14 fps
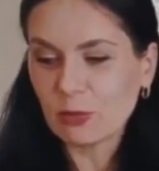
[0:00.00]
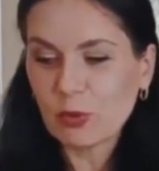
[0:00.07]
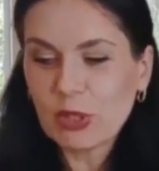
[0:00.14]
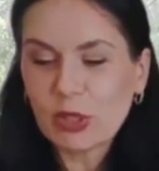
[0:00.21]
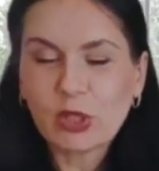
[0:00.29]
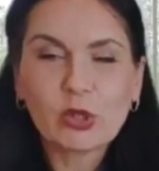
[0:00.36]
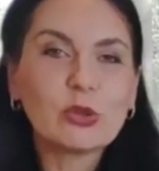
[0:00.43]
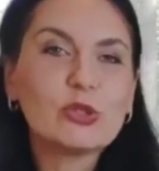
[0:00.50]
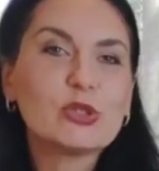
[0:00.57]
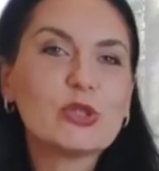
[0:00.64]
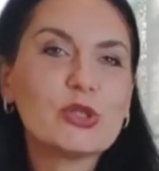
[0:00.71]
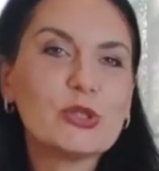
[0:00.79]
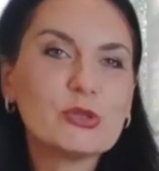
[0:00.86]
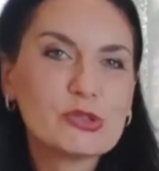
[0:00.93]
We're going
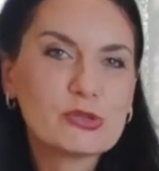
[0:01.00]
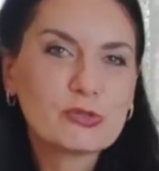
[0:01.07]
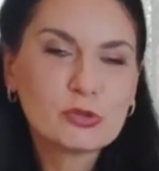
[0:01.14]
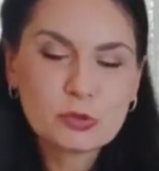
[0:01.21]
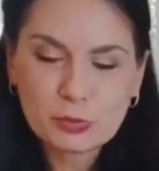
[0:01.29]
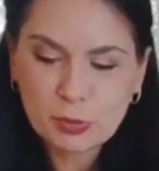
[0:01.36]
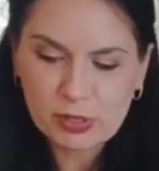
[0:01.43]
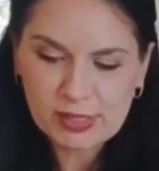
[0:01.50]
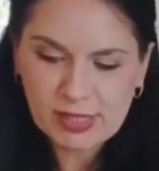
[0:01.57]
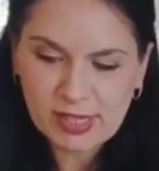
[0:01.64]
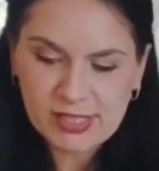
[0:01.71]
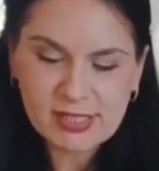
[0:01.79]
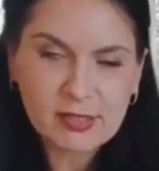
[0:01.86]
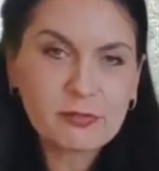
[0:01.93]
to use food
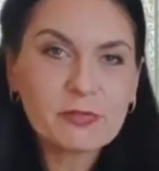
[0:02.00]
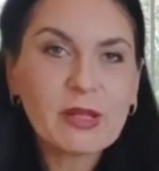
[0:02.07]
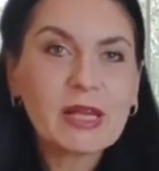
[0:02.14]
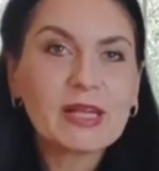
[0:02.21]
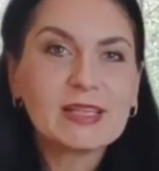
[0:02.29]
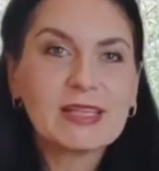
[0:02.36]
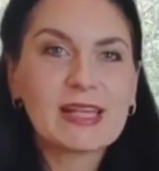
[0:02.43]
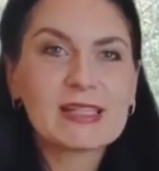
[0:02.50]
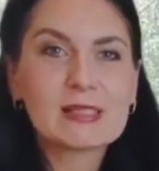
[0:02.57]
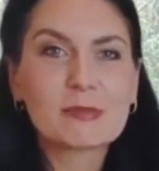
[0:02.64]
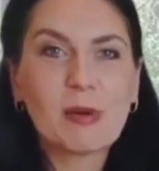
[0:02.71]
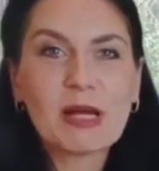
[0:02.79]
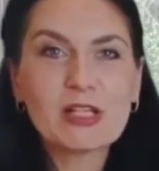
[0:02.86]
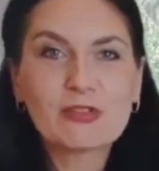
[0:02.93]
processor. Takes
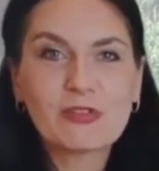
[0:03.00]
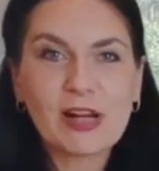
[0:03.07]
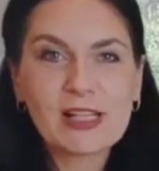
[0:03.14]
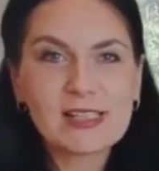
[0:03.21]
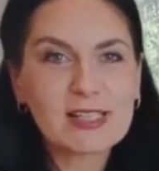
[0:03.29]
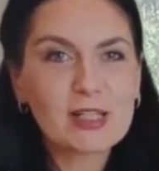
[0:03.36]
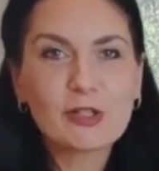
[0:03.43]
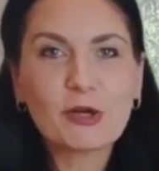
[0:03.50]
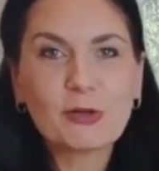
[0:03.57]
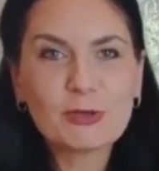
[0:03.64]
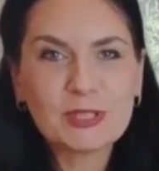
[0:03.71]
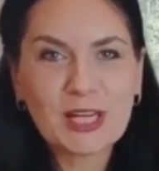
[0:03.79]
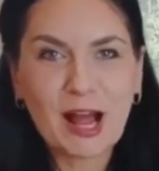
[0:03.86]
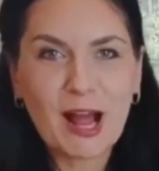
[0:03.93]
much faster,
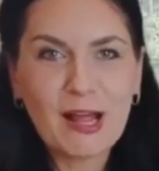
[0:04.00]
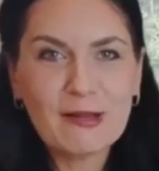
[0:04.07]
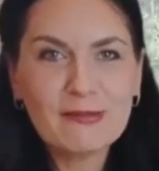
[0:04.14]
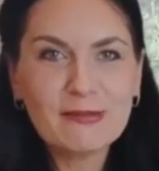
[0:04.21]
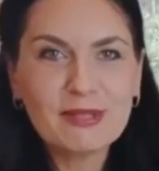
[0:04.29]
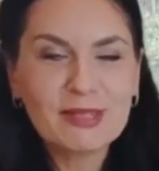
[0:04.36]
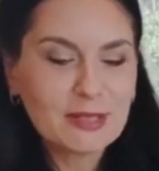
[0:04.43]
no time.